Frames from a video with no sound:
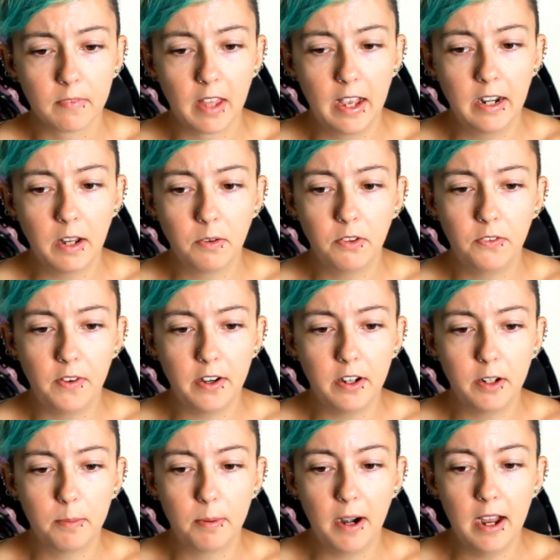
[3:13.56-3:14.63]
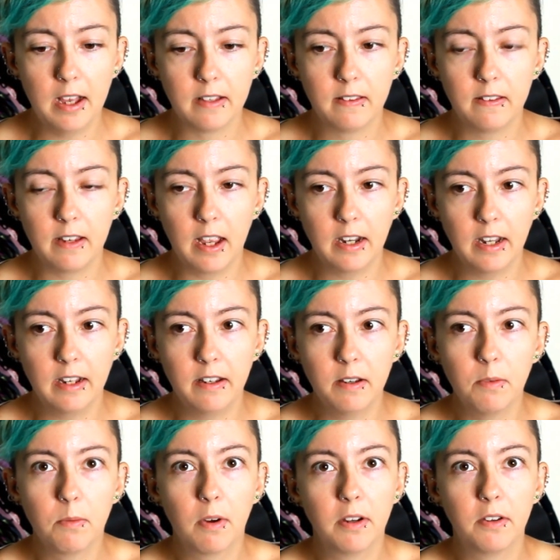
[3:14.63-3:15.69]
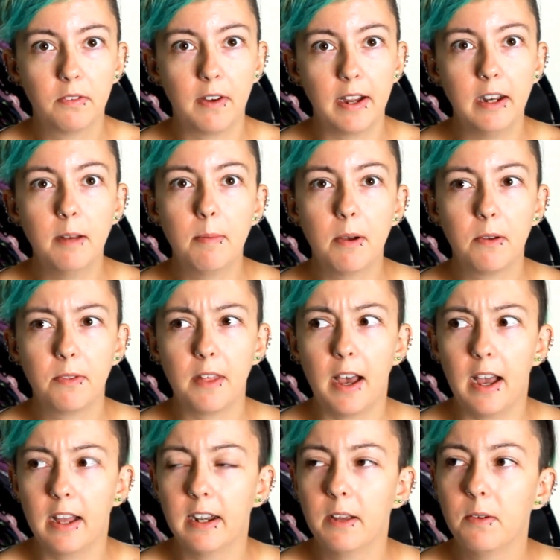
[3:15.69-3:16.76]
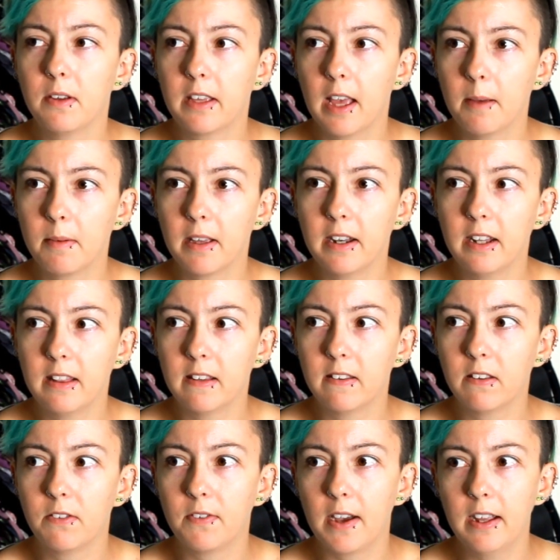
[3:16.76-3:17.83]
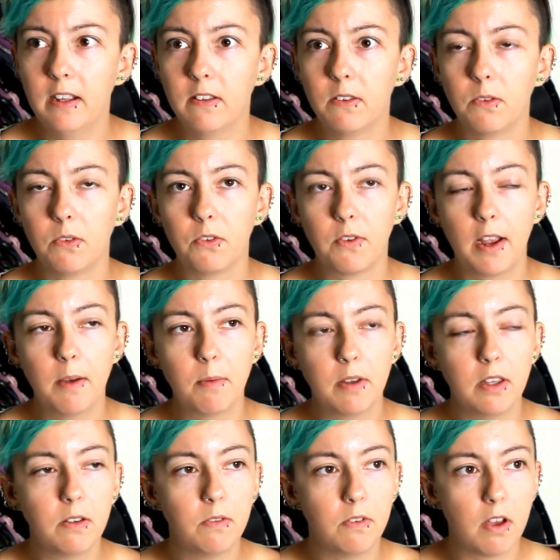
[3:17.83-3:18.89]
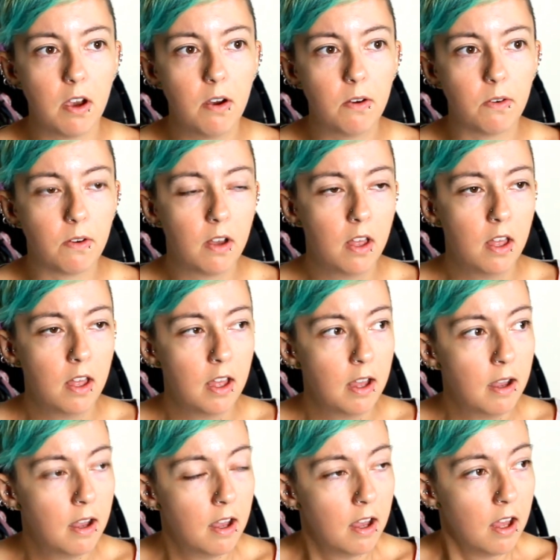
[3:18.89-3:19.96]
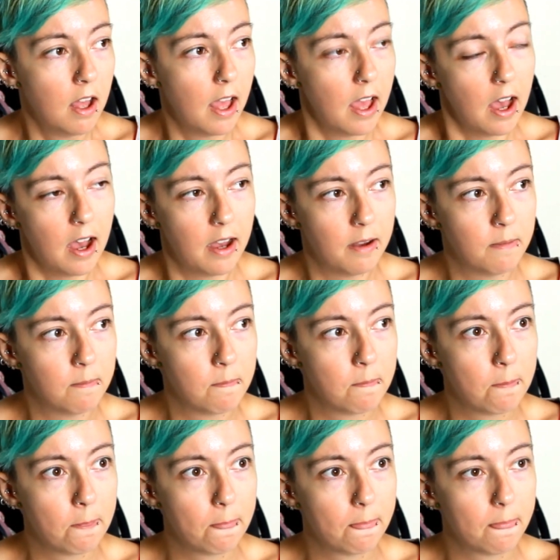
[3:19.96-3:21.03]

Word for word: I was very depressed, and I didn't want to write about that. And I kept getting this advice, it was write what you know. And